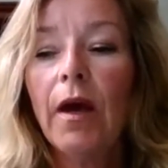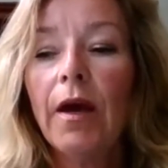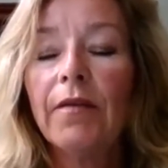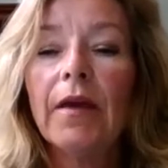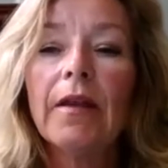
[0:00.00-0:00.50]

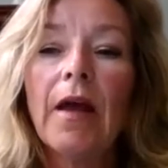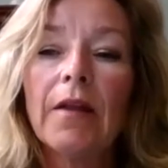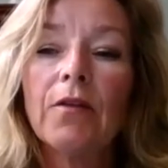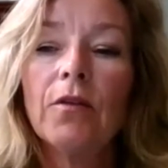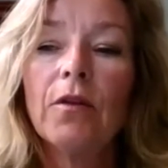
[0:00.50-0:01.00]
and then
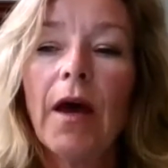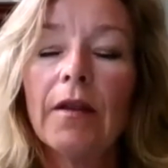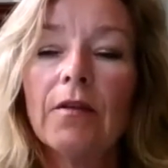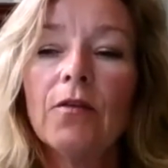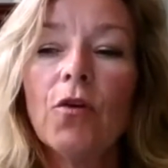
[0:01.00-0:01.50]

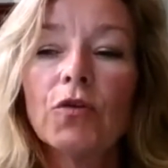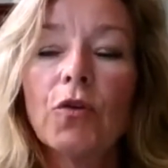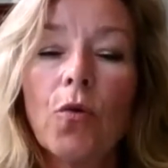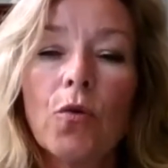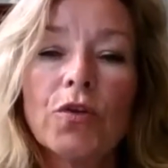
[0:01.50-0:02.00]
had not
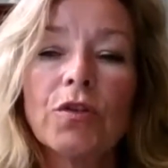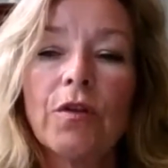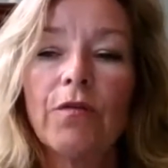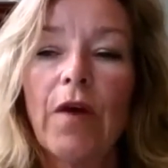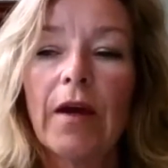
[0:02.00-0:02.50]
gauged
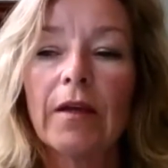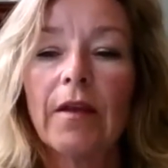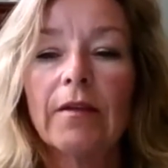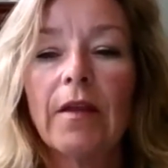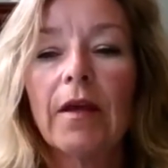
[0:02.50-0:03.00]
the fact
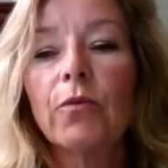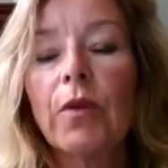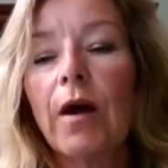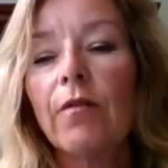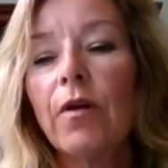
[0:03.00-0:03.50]
that that
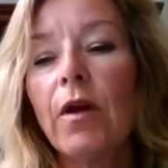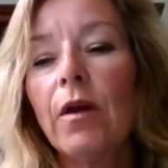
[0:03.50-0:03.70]
would have